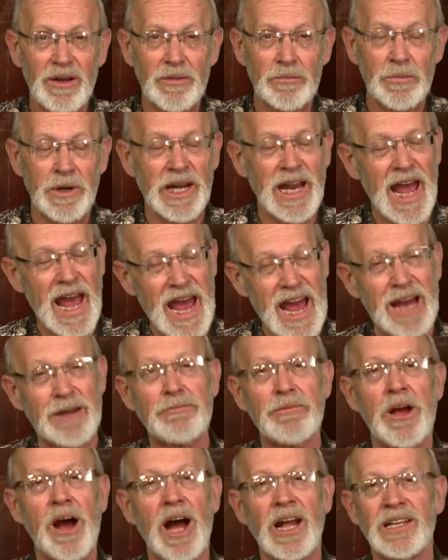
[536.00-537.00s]
But
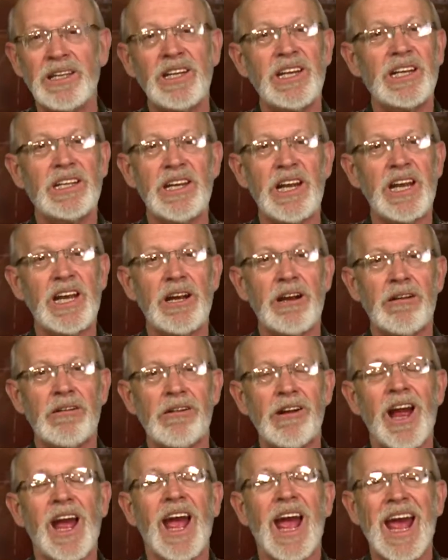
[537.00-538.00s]
Amnon didn't
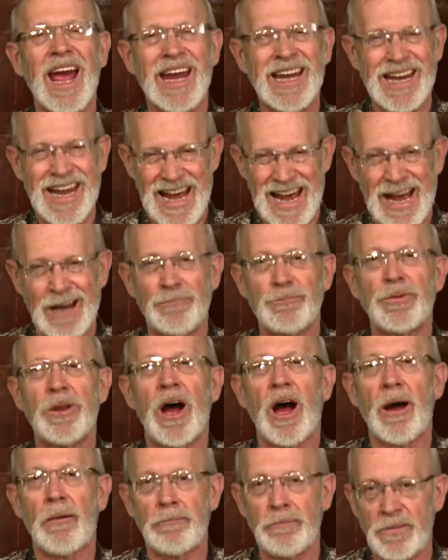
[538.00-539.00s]
hear, and
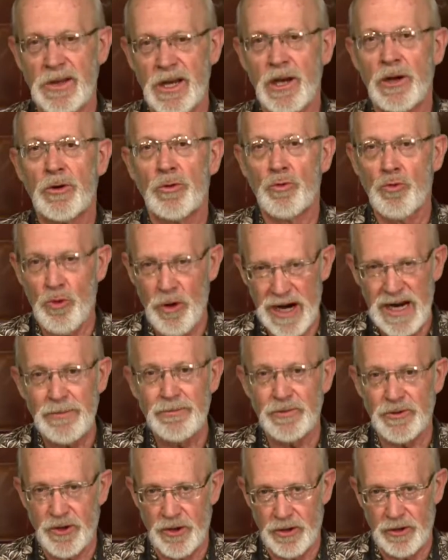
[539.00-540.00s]
Amnon
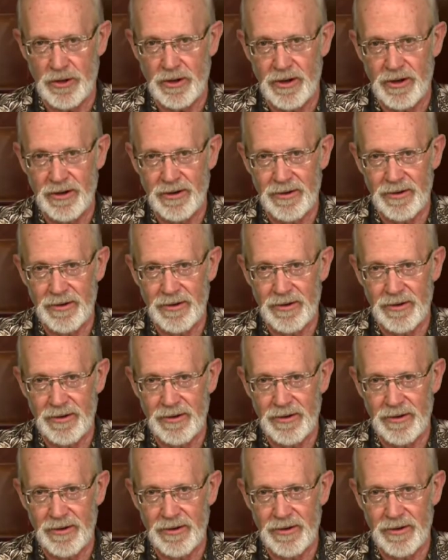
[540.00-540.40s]
raped her.